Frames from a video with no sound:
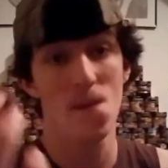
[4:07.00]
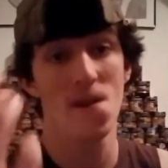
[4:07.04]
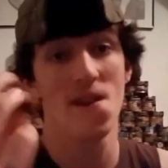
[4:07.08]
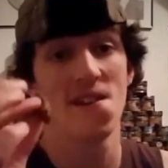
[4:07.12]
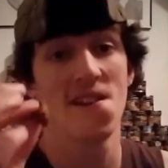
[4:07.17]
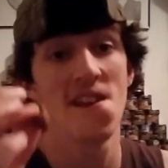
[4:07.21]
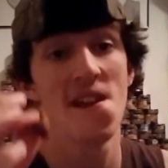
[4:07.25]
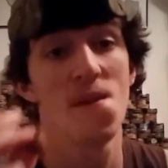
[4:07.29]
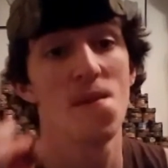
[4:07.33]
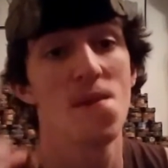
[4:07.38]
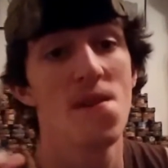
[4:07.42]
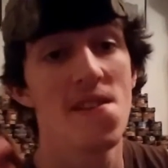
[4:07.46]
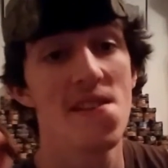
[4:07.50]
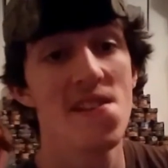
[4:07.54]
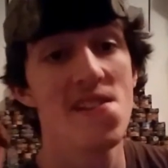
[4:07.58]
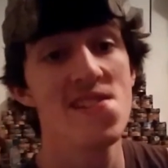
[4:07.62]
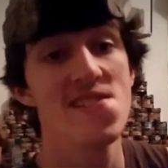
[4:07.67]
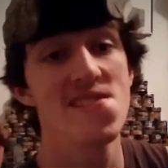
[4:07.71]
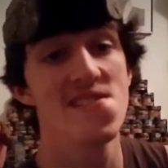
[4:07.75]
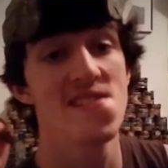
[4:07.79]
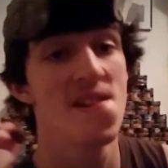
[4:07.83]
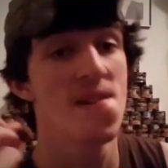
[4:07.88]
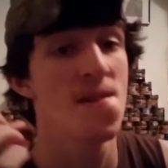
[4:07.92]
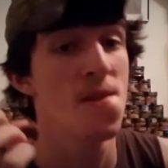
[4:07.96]
you take one of
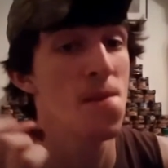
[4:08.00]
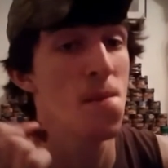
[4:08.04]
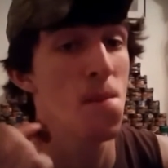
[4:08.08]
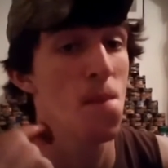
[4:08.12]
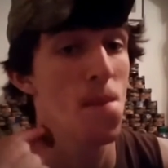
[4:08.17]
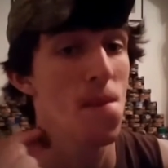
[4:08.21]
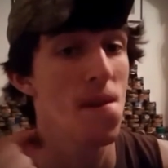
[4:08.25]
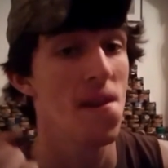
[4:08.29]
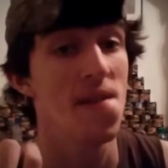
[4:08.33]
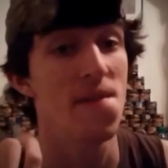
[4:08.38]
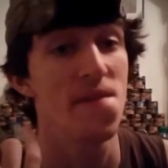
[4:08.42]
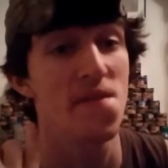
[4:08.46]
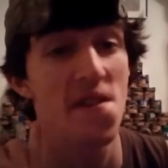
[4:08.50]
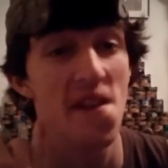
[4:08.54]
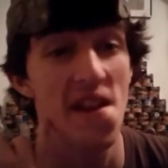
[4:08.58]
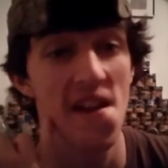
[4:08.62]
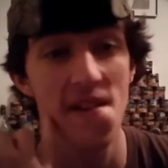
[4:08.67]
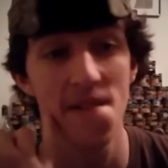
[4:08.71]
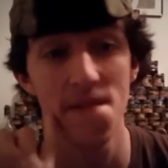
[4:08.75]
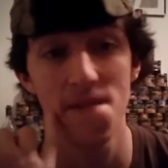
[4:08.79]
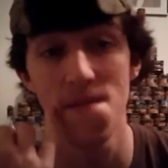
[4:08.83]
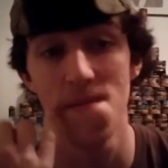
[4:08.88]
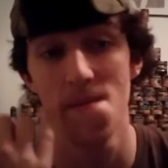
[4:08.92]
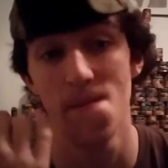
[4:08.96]
these, and if you
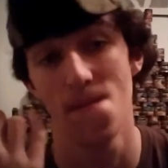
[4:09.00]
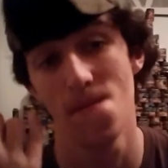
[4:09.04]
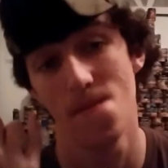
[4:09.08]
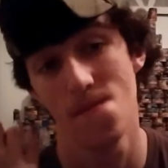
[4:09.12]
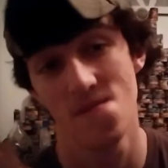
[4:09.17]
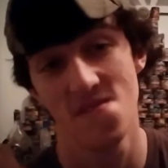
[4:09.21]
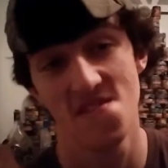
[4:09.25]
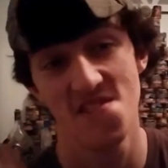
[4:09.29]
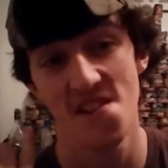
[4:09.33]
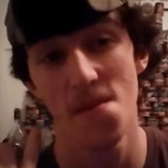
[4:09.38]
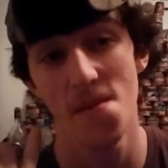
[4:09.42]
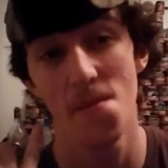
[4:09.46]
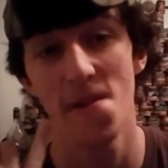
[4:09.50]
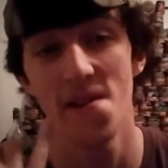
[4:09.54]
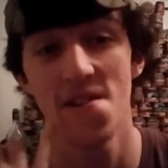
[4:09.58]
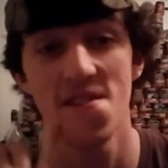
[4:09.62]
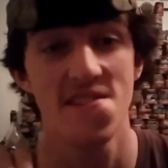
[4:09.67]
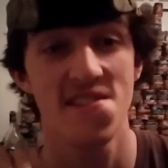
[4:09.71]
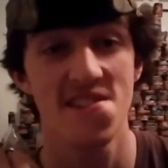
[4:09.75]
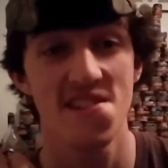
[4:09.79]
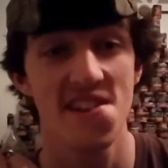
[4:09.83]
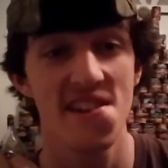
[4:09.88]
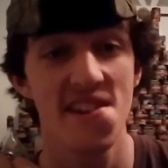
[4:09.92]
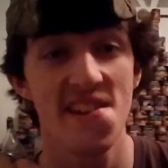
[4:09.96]
have
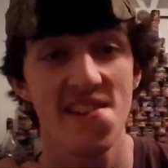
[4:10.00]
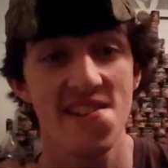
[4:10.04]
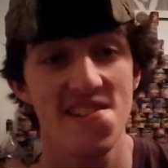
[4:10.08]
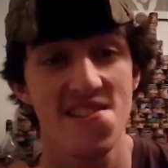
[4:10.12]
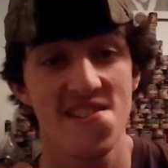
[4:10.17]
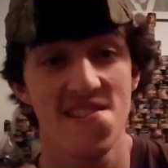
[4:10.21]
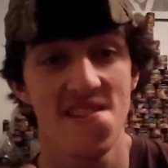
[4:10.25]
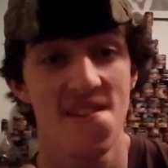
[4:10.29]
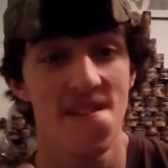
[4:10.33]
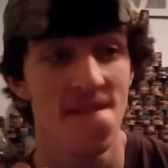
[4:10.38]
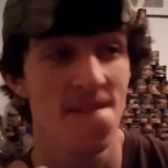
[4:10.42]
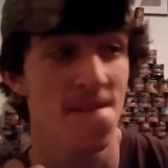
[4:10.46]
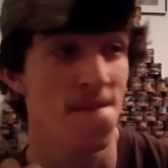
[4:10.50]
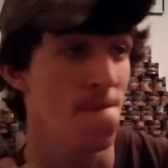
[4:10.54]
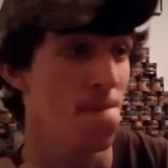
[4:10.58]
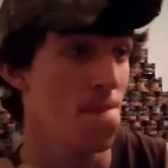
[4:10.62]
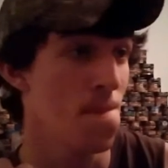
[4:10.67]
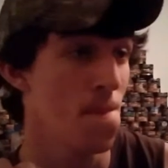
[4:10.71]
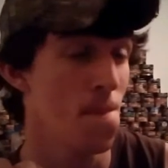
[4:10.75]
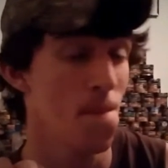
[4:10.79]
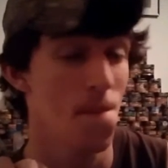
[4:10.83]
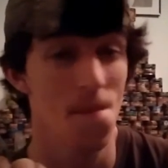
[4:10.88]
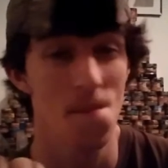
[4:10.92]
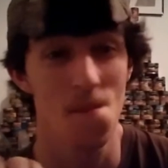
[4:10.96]
chubbier cheeks
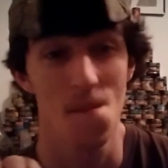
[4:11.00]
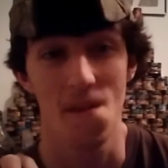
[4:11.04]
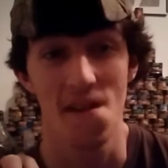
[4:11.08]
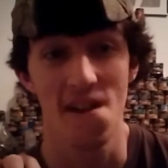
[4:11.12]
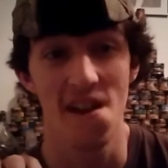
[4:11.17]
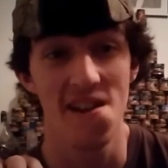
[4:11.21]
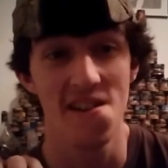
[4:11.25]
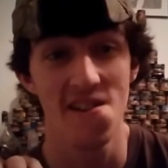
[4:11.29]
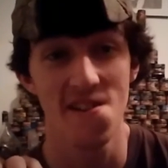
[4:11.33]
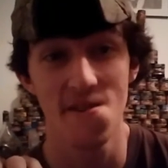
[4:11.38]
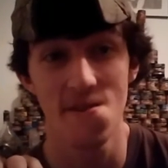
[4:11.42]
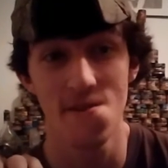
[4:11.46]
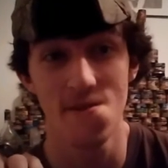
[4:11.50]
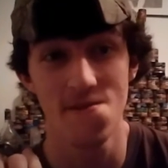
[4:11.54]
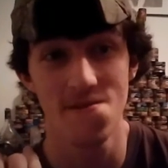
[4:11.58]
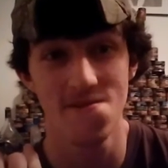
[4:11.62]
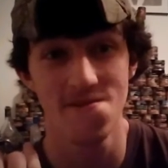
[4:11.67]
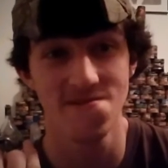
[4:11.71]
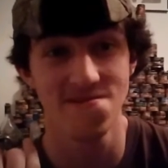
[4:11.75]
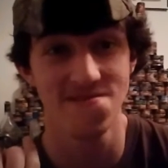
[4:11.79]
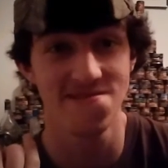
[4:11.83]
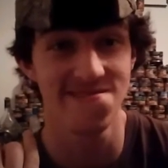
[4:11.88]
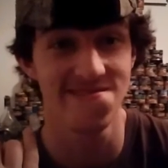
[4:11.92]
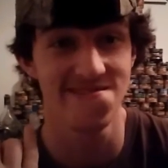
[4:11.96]
than I do,